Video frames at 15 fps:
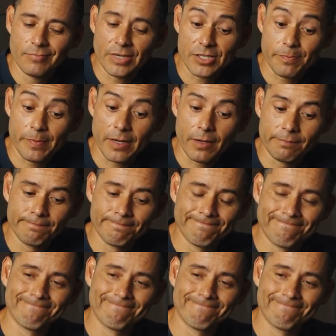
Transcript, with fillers: That's your pal.